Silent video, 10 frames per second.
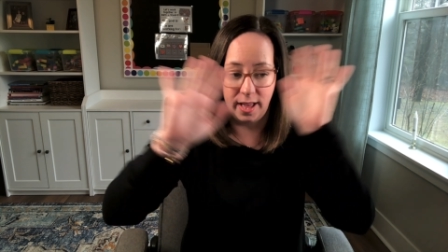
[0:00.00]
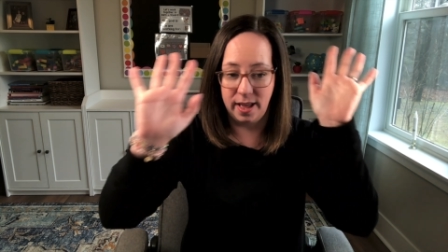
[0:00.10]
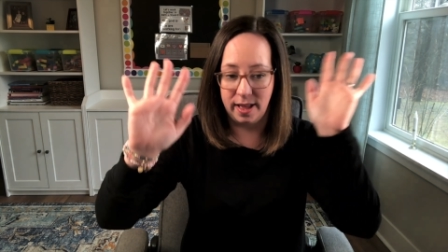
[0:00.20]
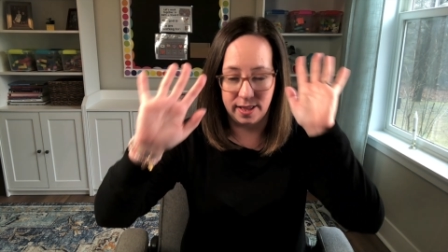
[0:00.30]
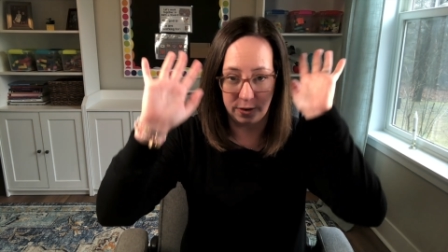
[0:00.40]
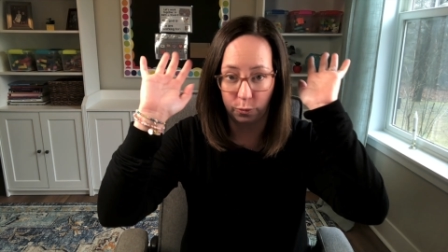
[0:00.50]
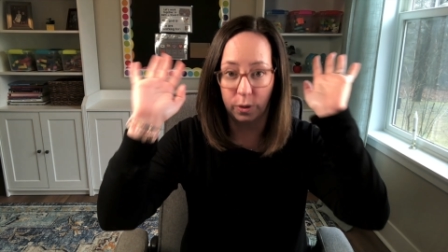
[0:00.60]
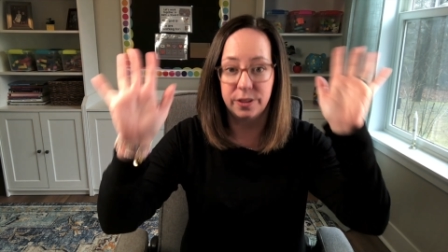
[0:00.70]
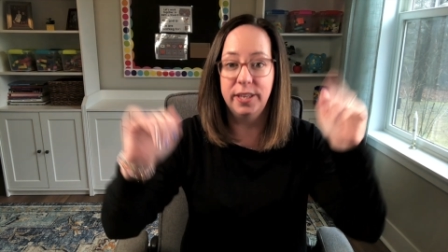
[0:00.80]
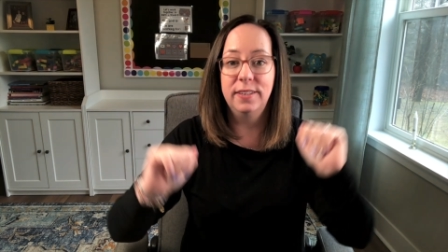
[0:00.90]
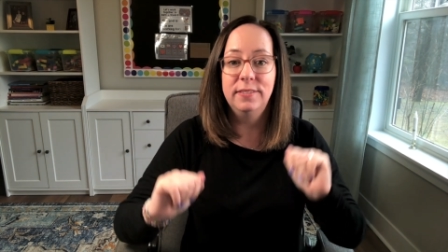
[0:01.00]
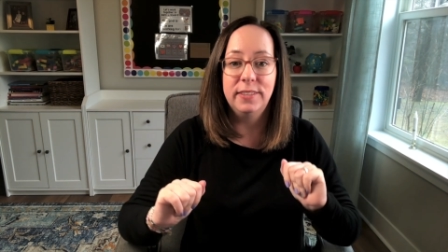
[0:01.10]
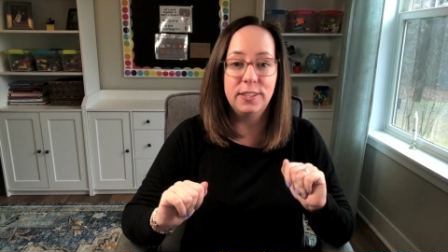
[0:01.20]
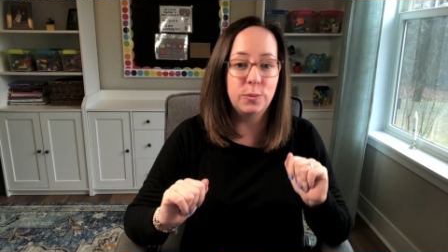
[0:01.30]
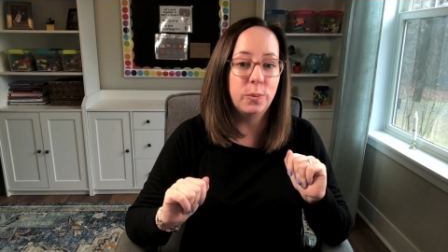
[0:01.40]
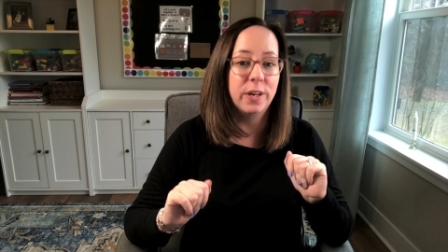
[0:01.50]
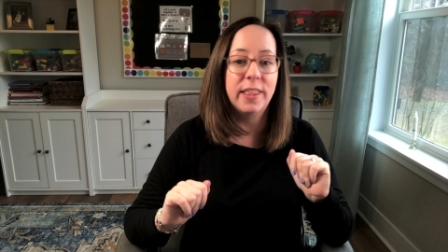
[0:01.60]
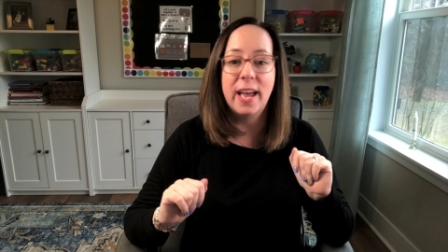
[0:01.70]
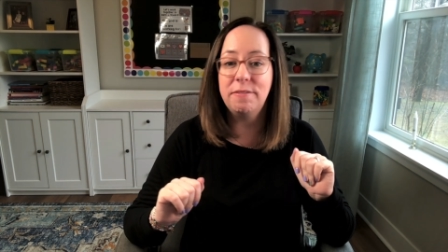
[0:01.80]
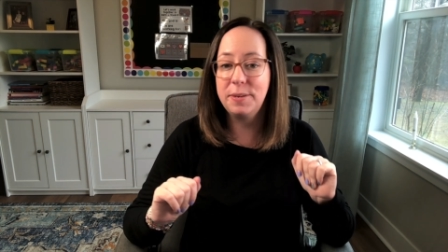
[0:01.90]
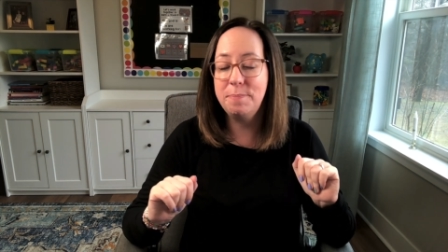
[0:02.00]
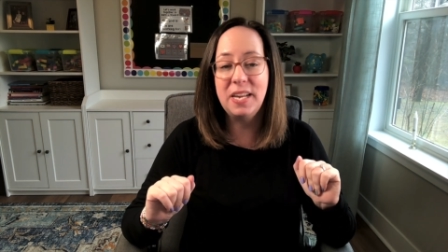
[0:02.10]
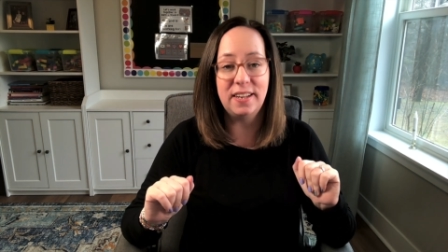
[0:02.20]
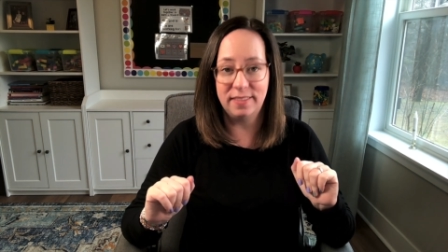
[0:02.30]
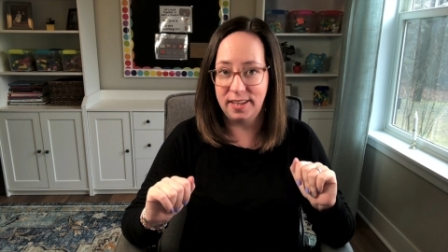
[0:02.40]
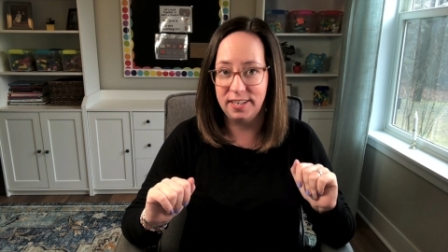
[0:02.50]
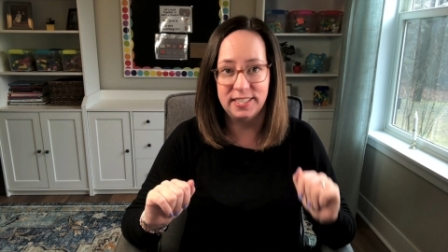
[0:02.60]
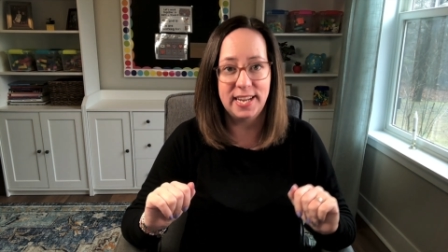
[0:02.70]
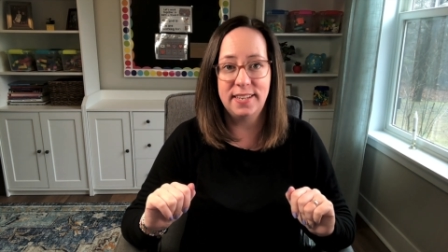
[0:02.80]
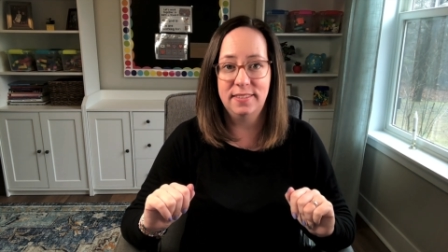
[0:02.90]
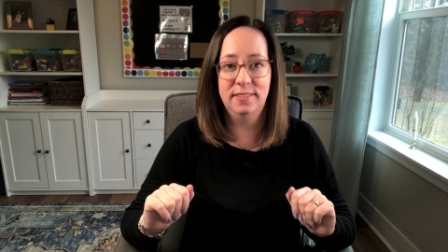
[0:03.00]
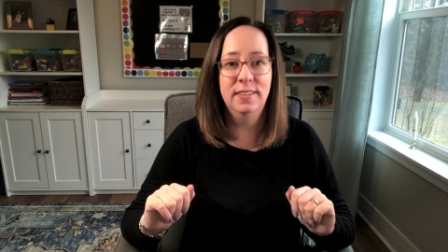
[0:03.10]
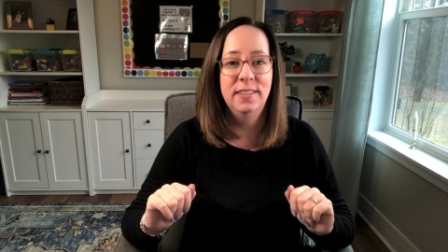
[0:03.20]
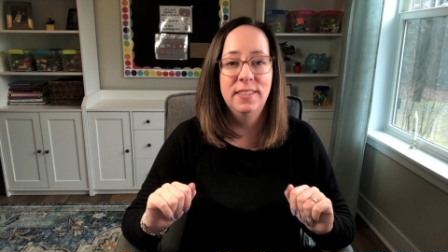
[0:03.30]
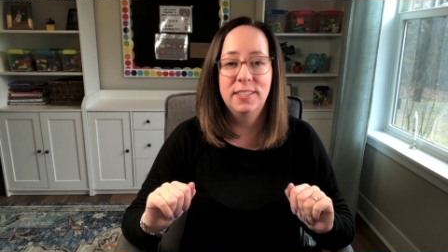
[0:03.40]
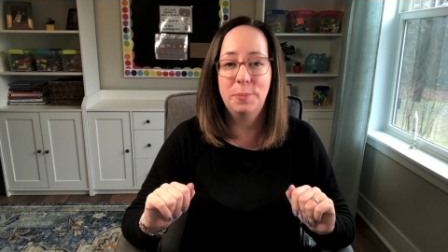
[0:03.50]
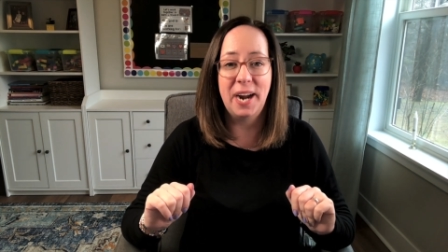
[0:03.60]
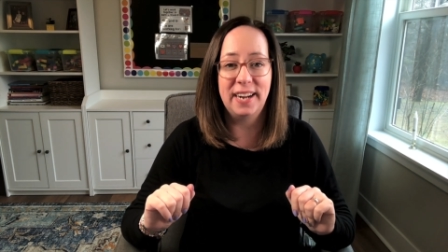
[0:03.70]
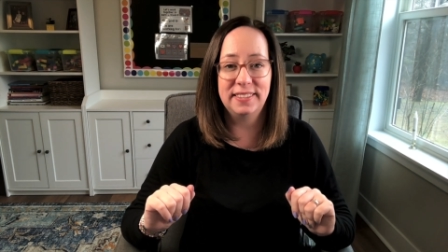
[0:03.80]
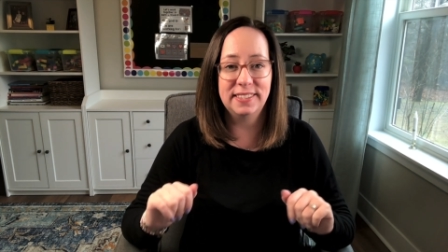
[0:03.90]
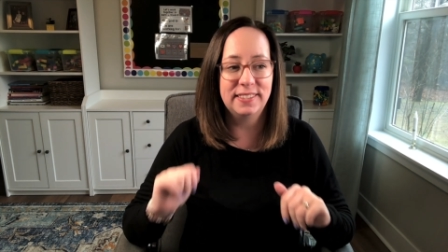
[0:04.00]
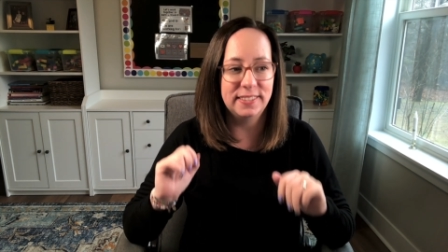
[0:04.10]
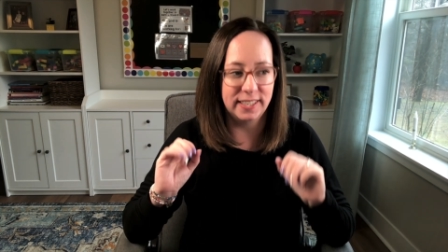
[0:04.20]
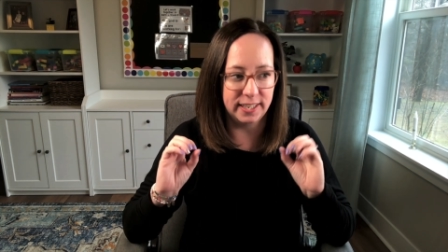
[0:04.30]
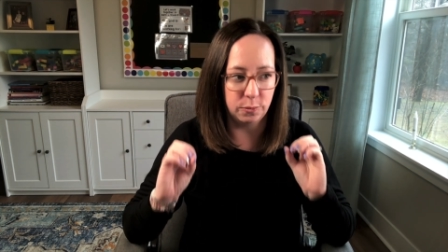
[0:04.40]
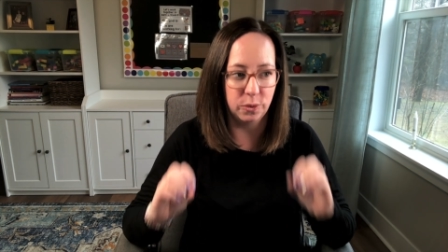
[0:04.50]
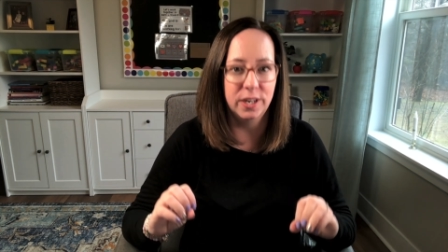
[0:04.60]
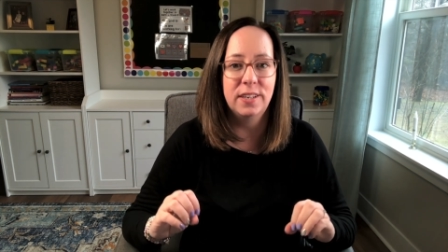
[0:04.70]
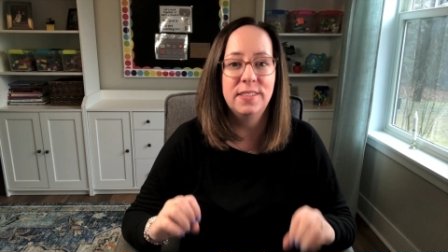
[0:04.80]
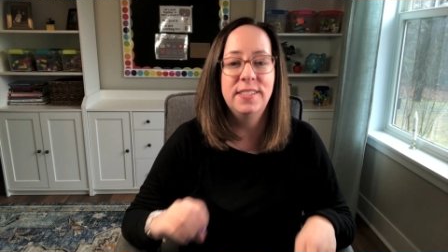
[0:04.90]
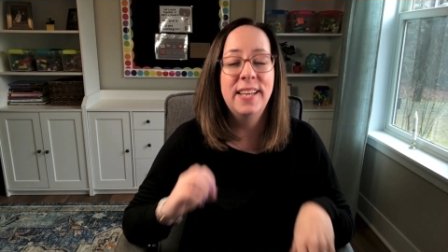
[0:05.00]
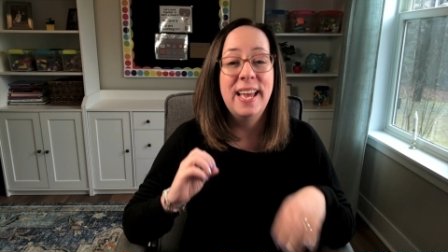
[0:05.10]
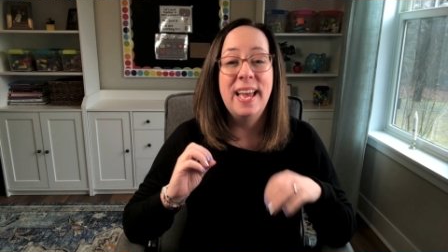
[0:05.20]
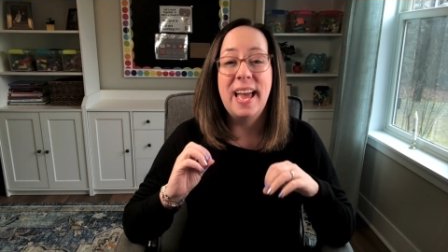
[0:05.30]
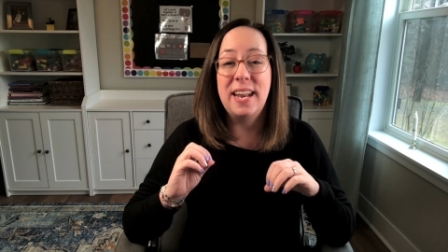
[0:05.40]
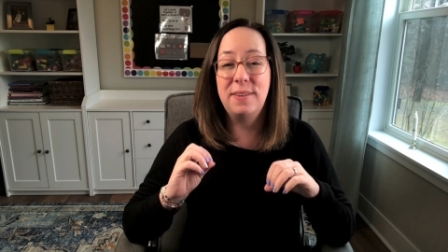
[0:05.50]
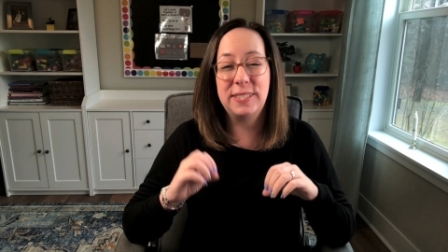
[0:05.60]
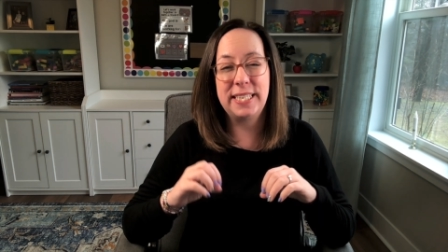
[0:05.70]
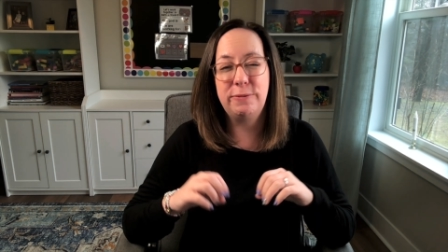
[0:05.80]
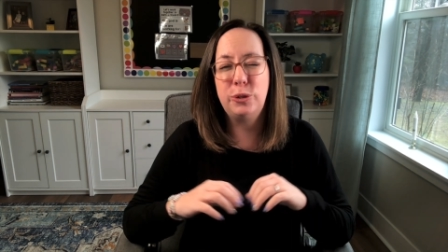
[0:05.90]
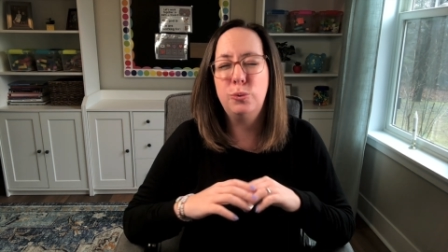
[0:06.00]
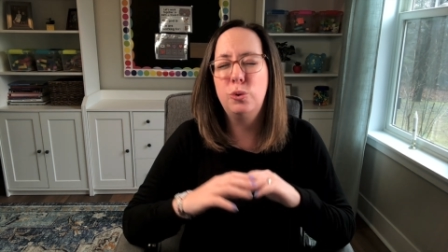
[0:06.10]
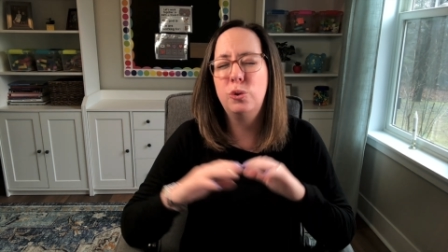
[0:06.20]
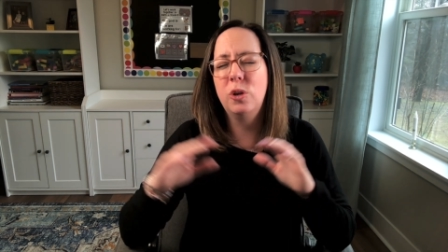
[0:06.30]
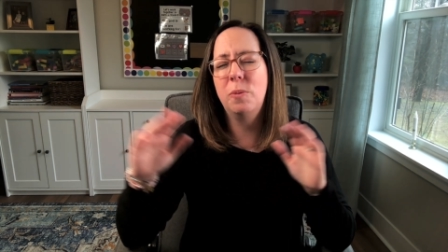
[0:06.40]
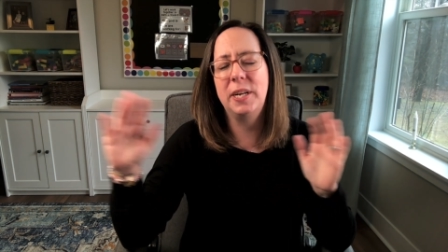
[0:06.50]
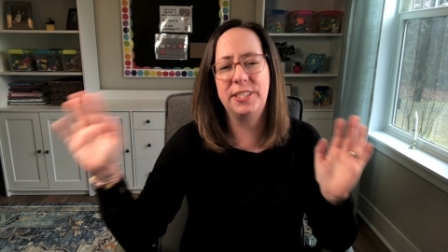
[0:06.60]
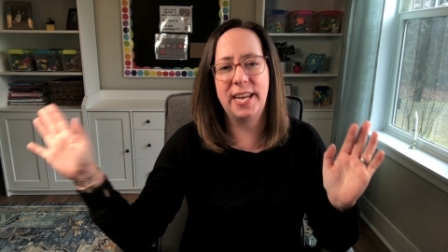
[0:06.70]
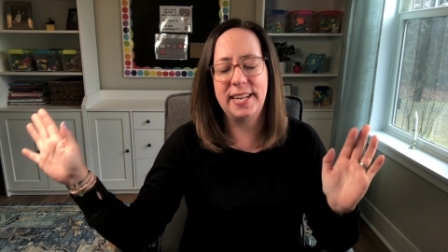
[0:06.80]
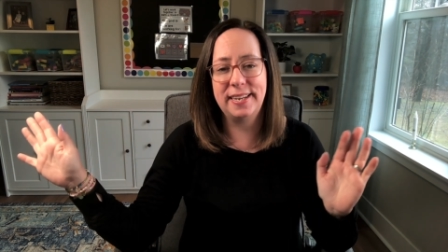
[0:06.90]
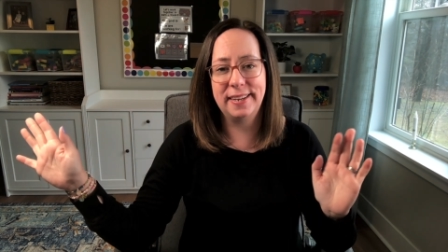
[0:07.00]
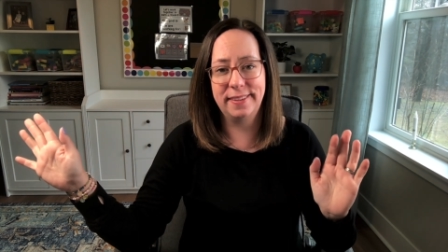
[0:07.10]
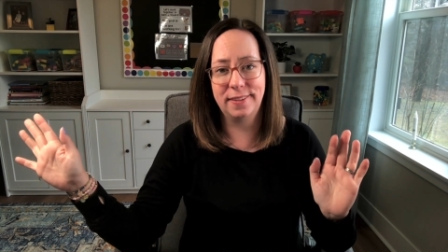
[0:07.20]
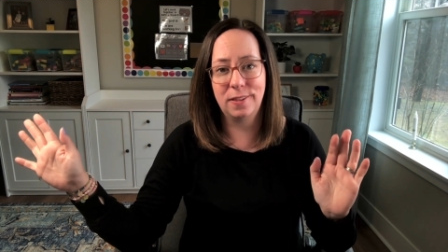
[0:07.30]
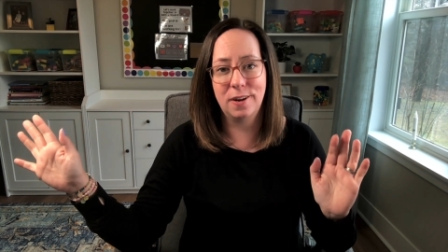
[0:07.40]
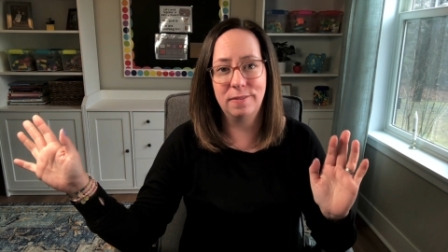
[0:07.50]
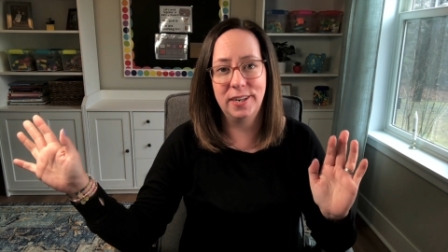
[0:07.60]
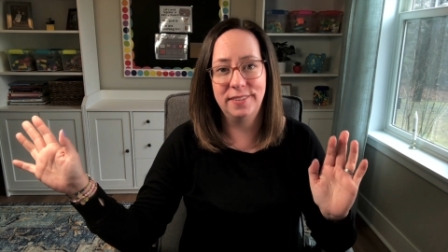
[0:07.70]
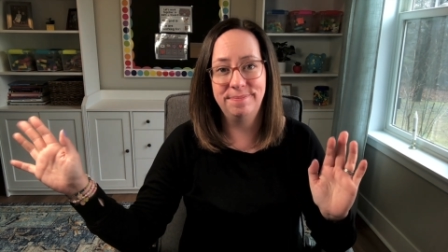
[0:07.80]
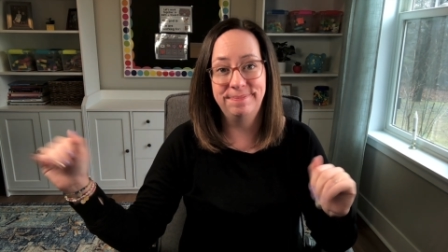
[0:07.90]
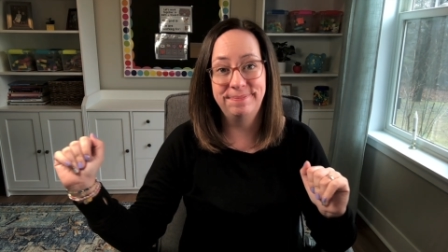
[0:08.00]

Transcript: it's worth it. It's worth every minute that it takes to practice. It works, and it saves you so much headache in the long run.